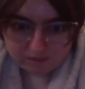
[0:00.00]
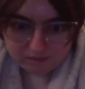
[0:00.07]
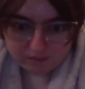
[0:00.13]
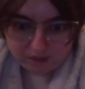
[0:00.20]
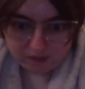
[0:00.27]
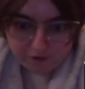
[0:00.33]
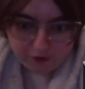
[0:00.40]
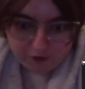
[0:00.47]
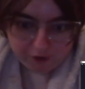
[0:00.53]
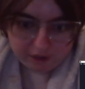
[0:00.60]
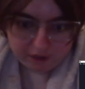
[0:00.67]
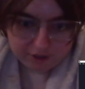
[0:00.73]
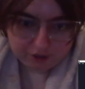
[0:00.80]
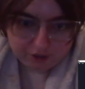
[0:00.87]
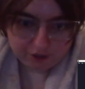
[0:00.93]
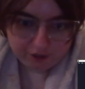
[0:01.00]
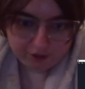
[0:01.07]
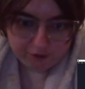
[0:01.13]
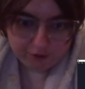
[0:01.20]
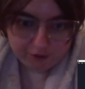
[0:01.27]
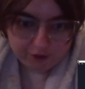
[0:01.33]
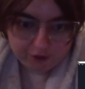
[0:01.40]
I feel kind of sorry
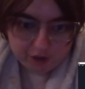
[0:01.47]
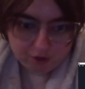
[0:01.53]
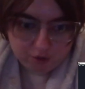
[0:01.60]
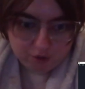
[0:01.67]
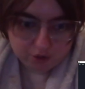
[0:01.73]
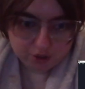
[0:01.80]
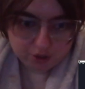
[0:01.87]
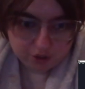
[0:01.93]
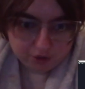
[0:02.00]
for Knuckles.